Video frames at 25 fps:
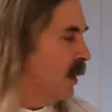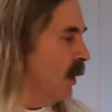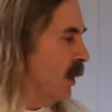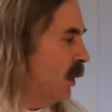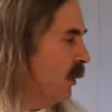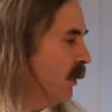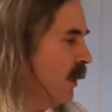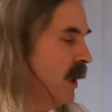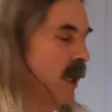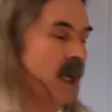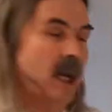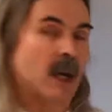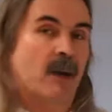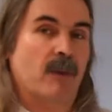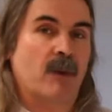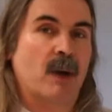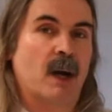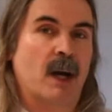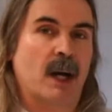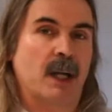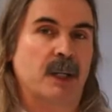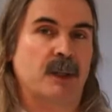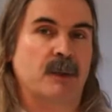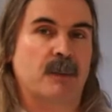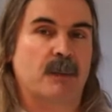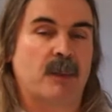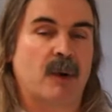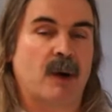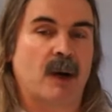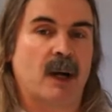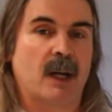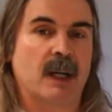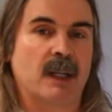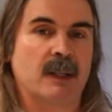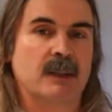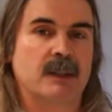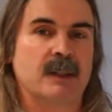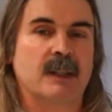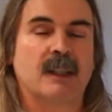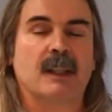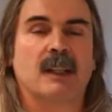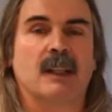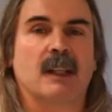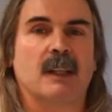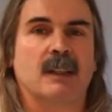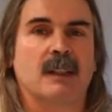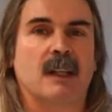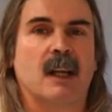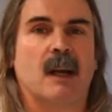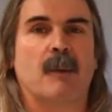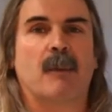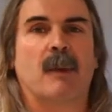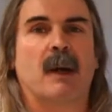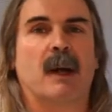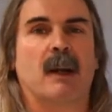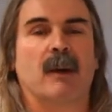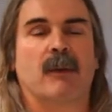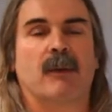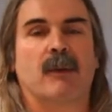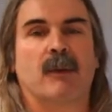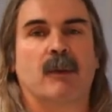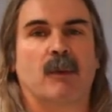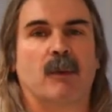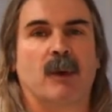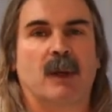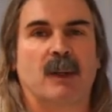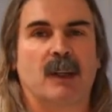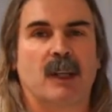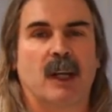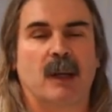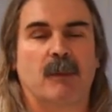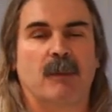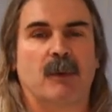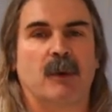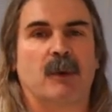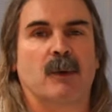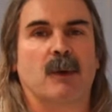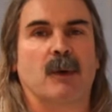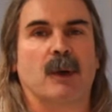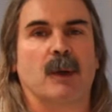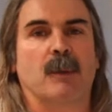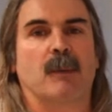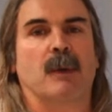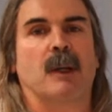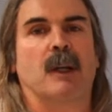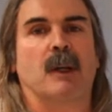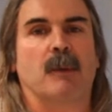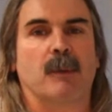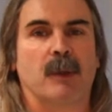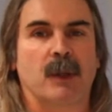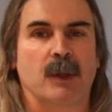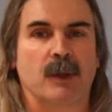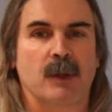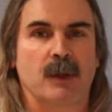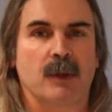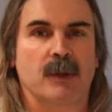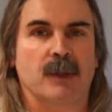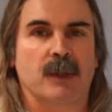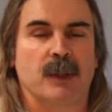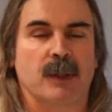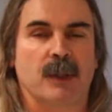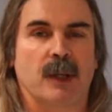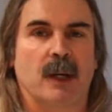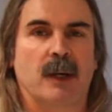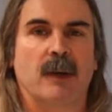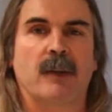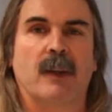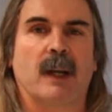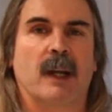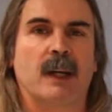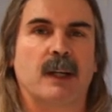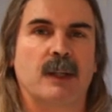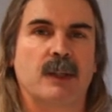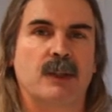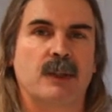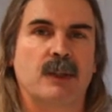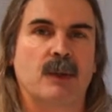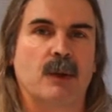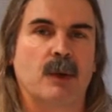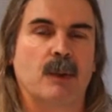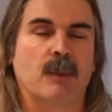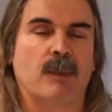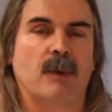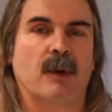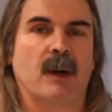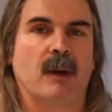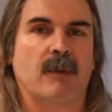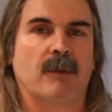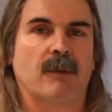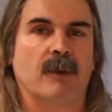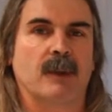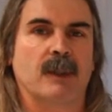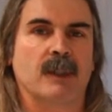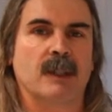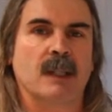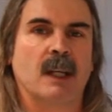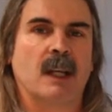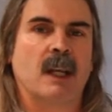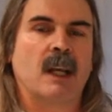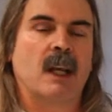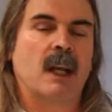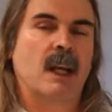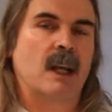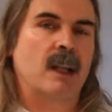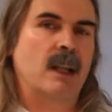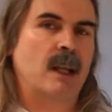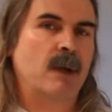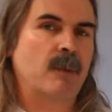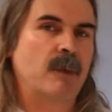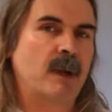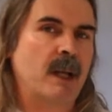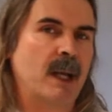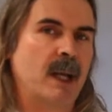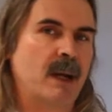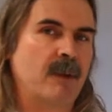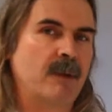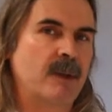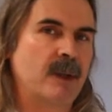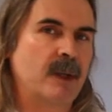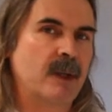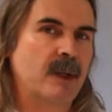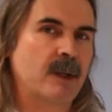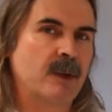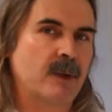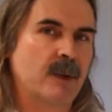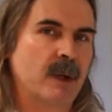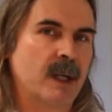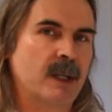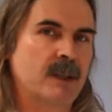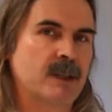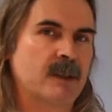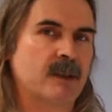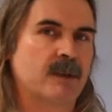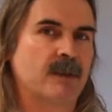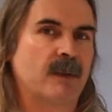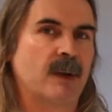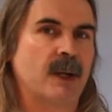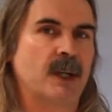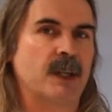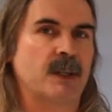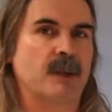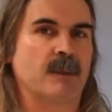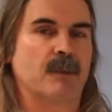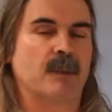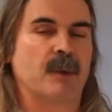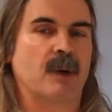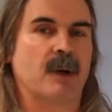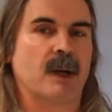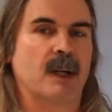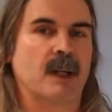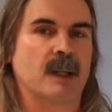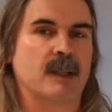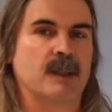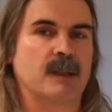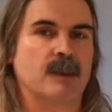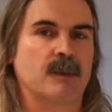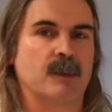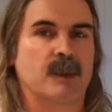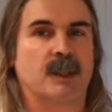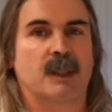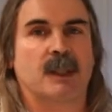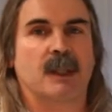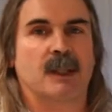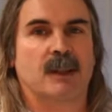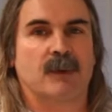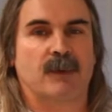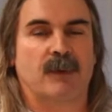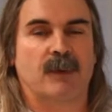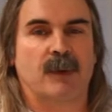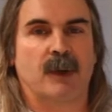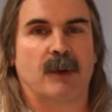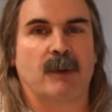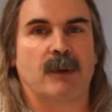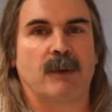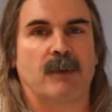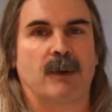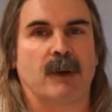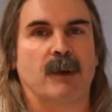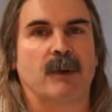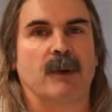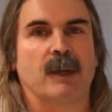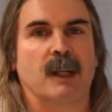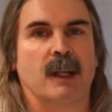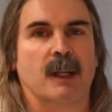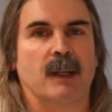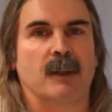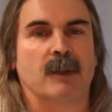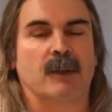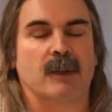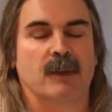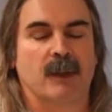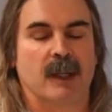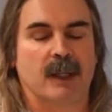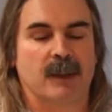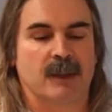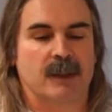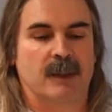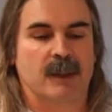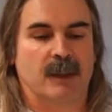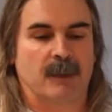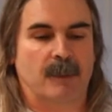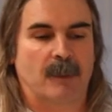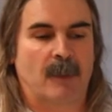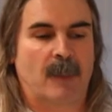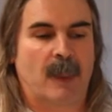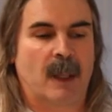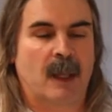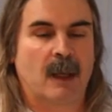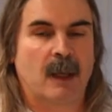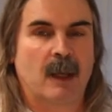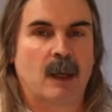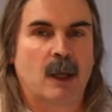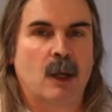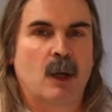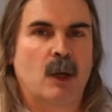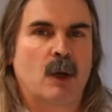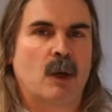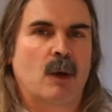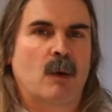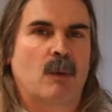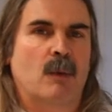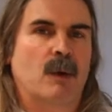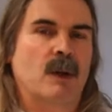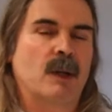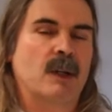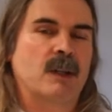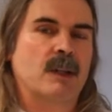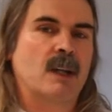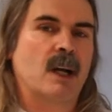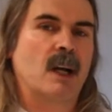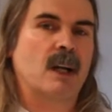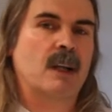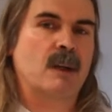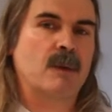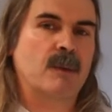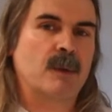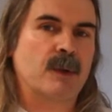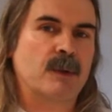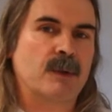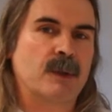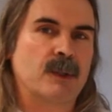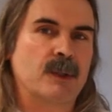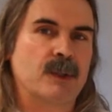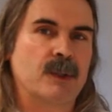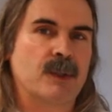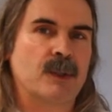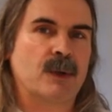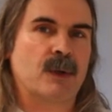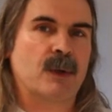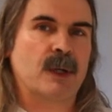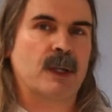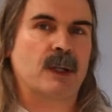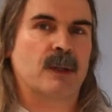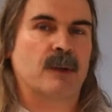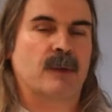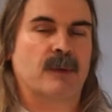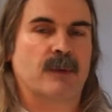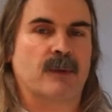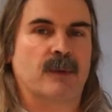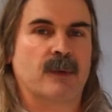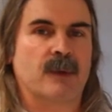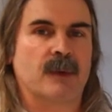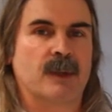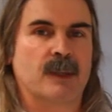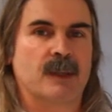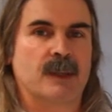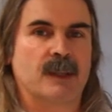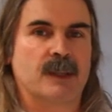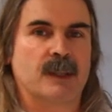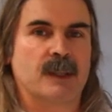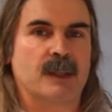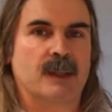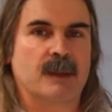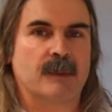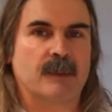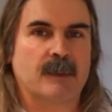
We have hydroponics, and it does not matter what type of growing medium you use in there, that is your preference. And then we have the aggressive hydroponics, which gets very, very interesting. We're going to talk about the soil first.